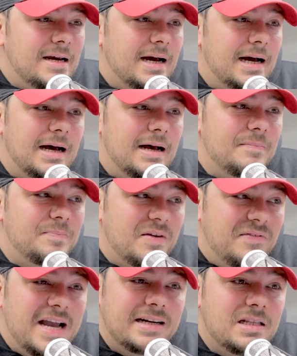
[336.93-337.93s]
The
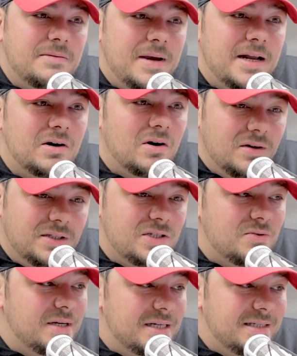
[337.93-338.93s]
fact of the matter
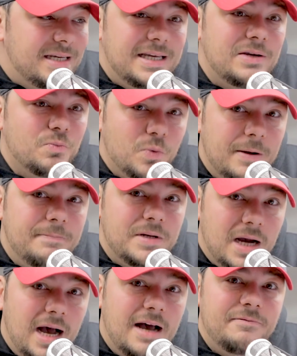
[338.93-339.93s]
also is he ripped
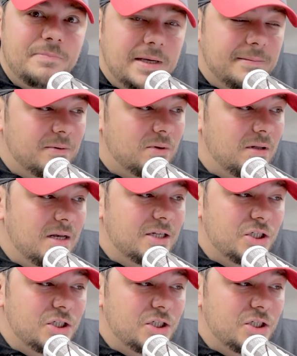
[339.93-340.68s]
off people,